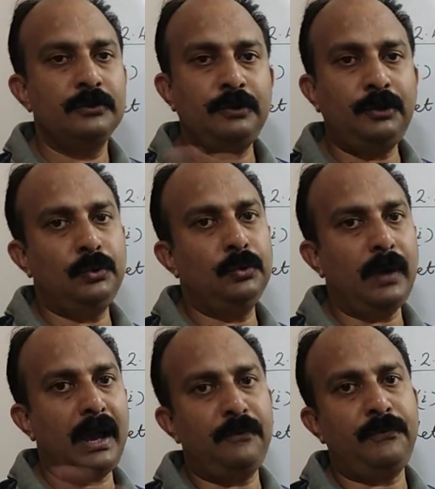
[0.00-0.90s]
So
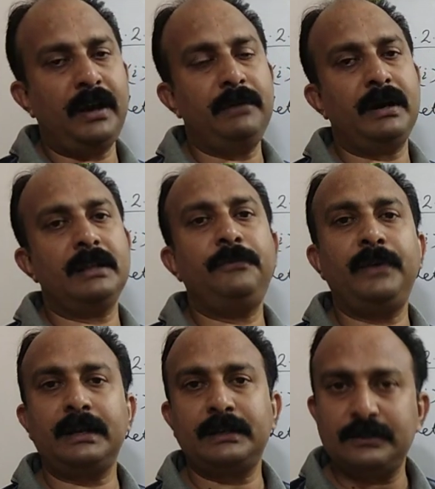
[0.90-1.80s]
2 and 5 are the
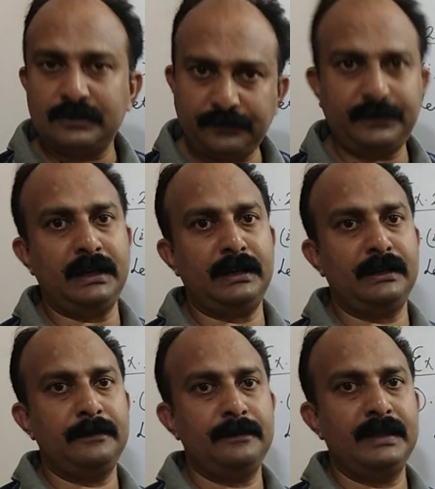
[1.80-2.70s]
factors of
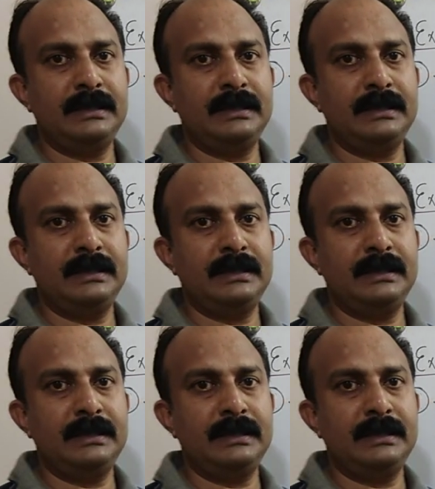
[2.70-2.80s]
10.